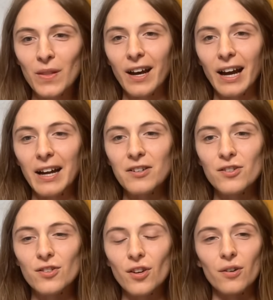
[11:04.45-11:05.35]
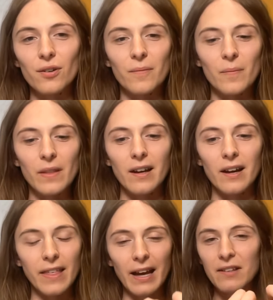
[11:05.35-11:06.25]
And so
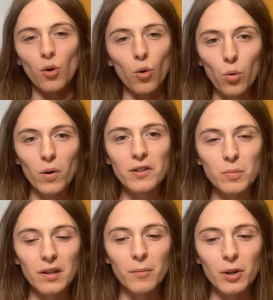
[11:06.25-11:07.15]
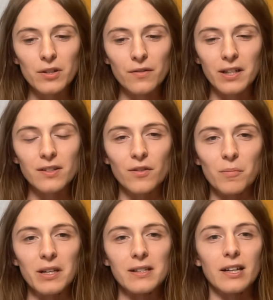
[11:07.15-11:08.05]
that's always been the motivator for me.
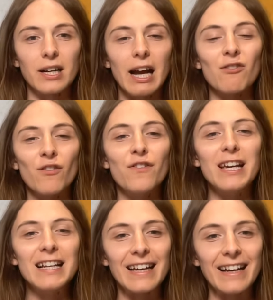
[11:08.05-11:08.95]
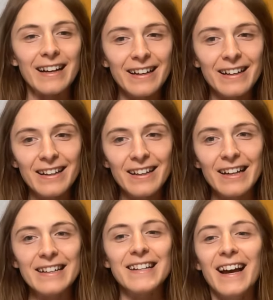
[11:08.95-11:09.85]
It's like I have a feeling
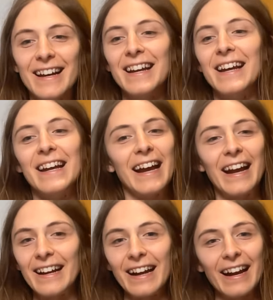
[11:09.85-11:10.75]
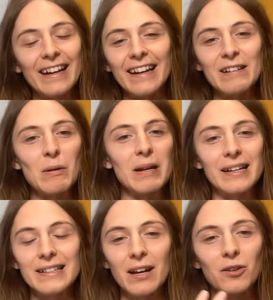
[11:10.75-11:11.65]
and it, it can
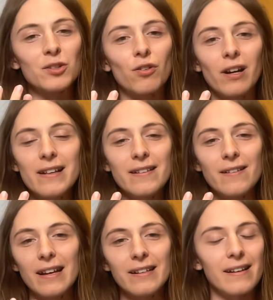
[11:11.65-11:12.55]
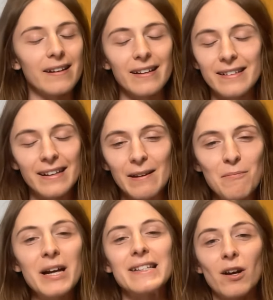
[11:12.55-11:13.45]
sound as crazy as it's, it
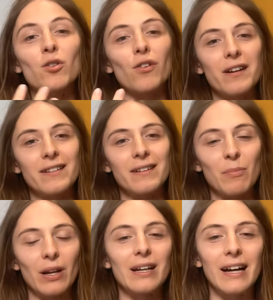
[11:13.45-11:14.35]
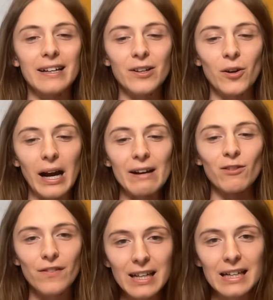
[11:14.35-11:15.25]
might sound crazy, but like, you know, I have a
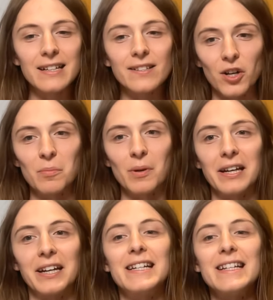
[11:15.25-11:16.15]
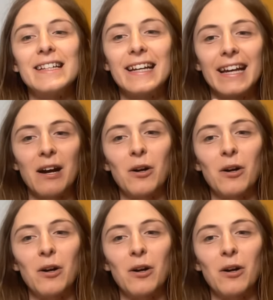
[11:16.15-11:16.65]
feeling inside me and I need to get it out.